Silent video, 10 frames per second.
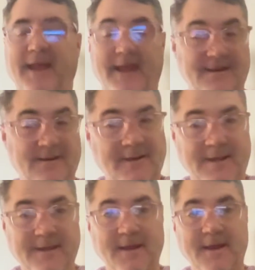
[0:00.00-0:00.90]
And
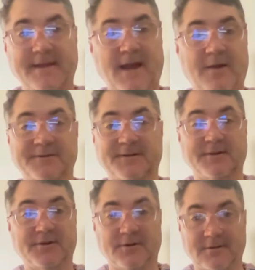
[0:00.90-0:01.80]
okay, now as an
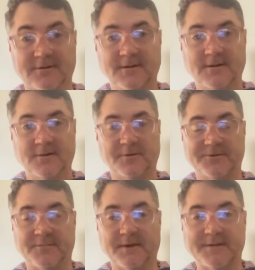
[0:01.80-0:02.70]
adult,
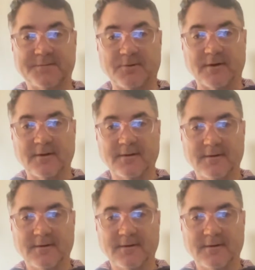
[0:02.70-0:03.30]
what's your best sport?